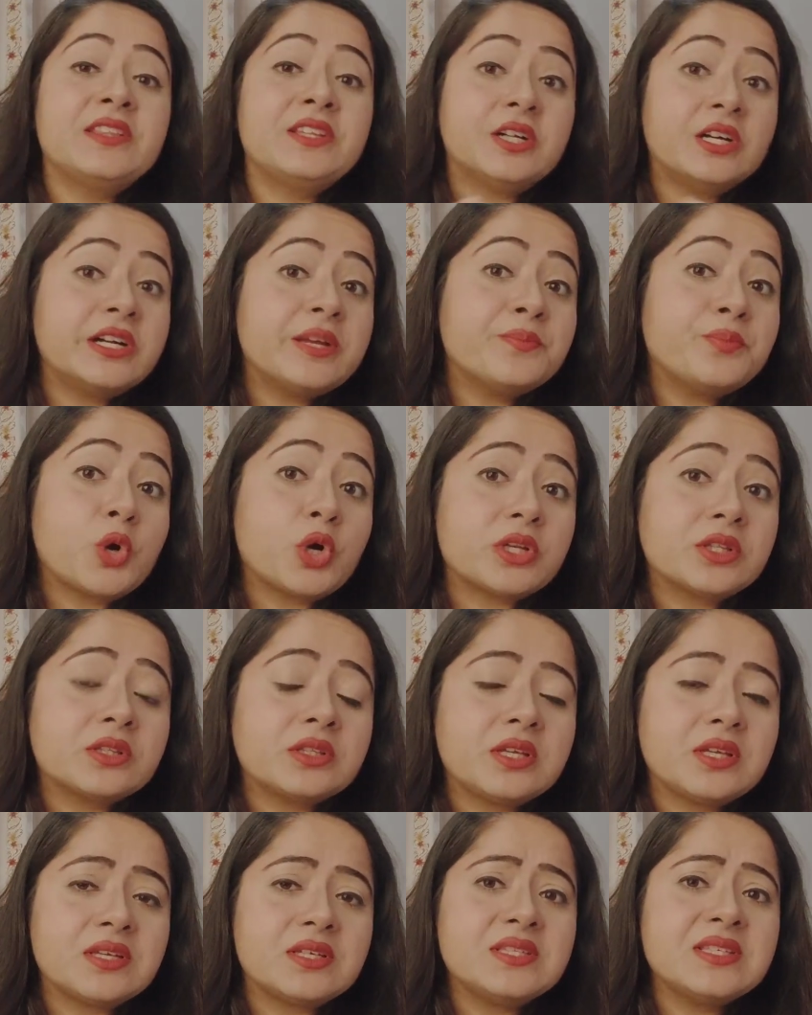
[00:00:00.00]
Third important
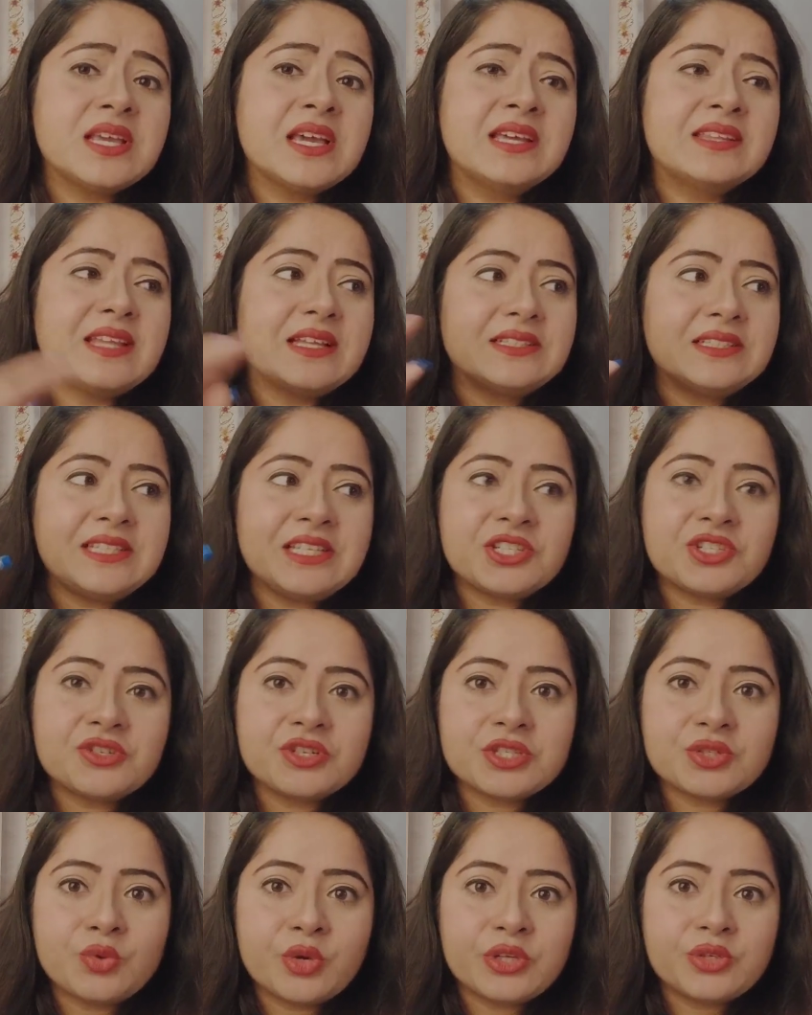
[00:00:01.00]
thing is that the teacher
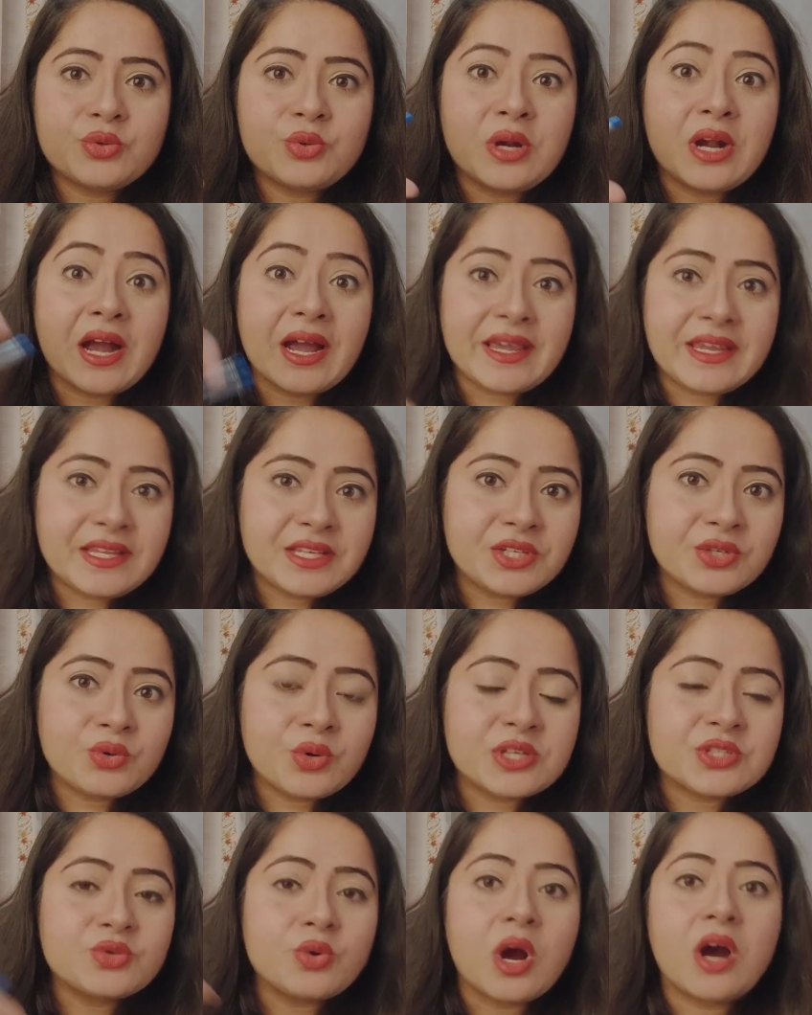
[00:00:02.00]
is going to guide
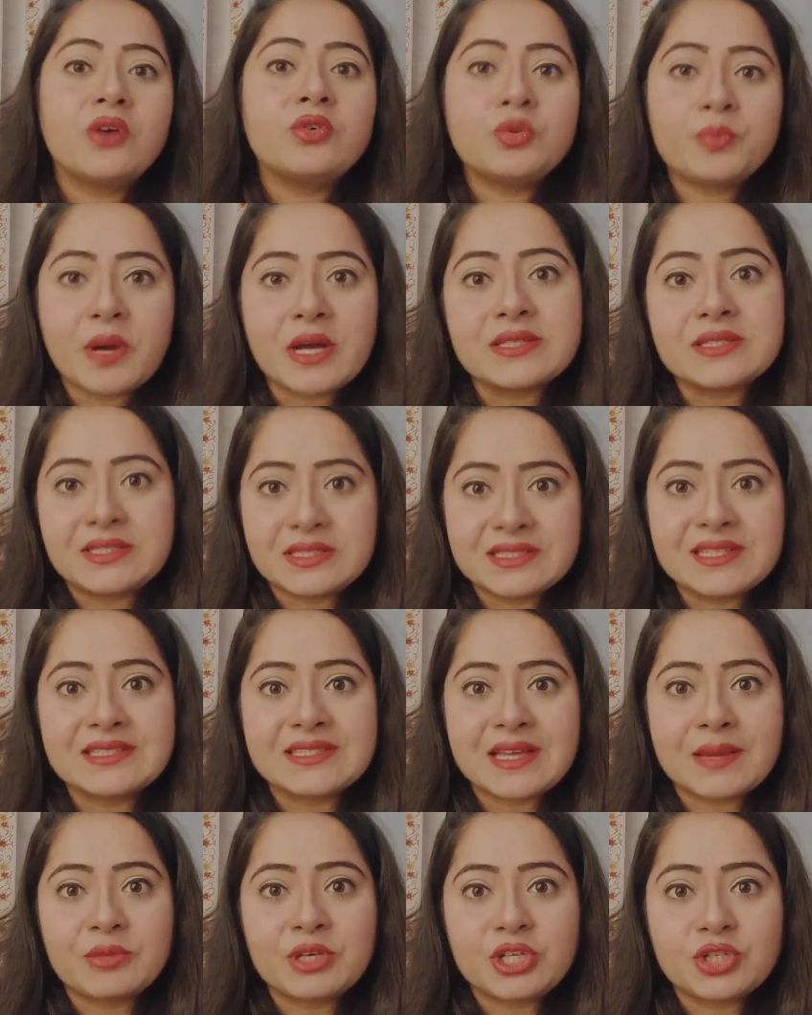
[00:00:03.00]
you as to how to pass this
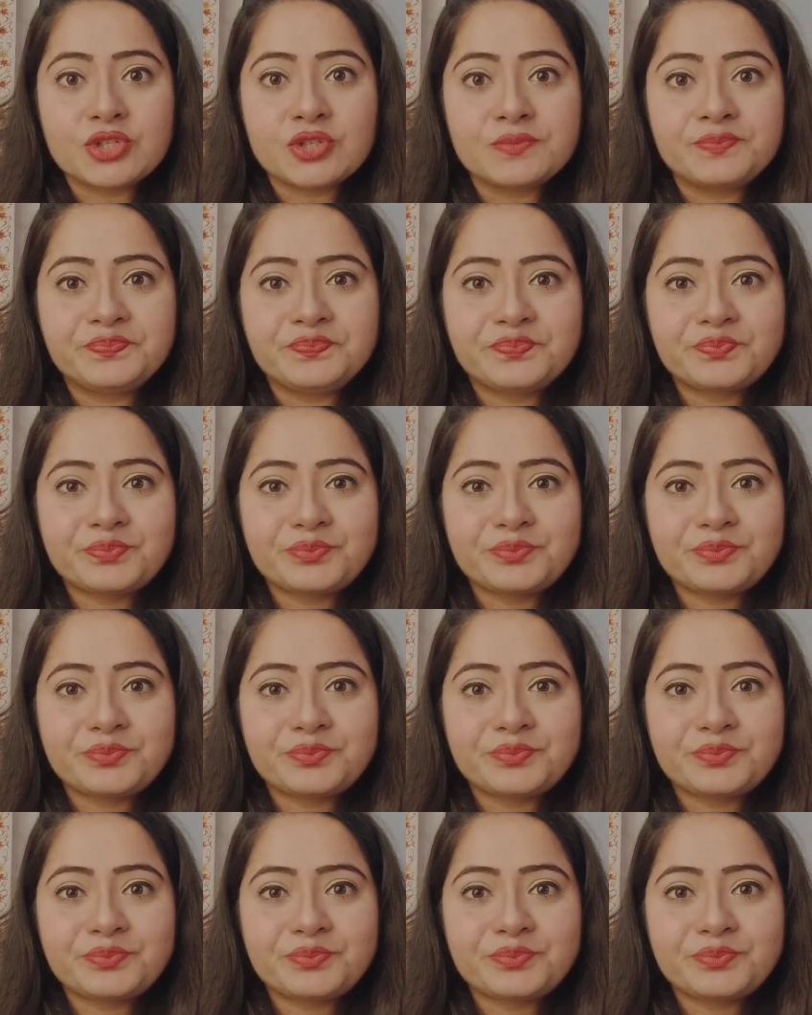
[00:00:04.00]
examination.